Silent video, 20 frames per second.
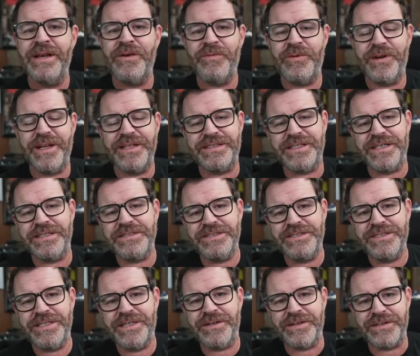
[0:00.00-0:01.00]
What it does
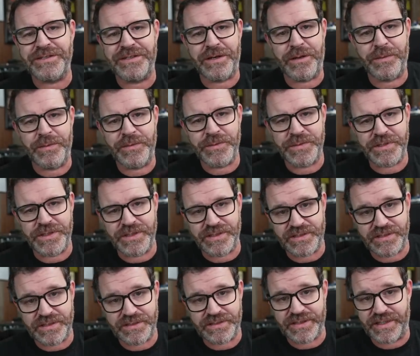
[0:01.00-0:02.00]
share in common with the
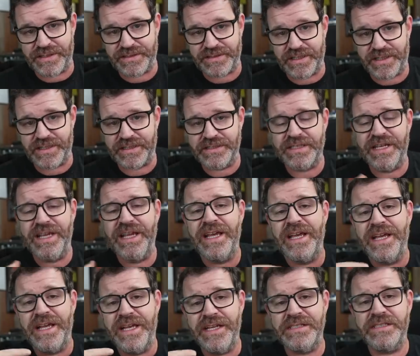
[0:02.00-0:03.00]
6XX
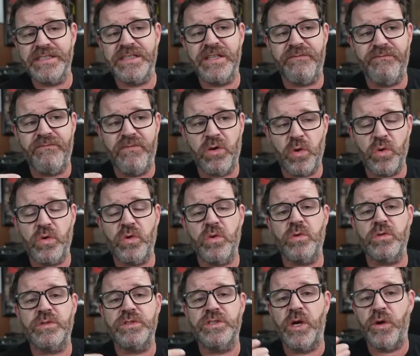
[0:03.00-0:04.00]
is the
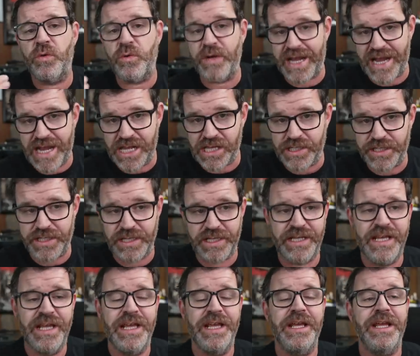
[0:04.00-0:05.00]
vocal tonality.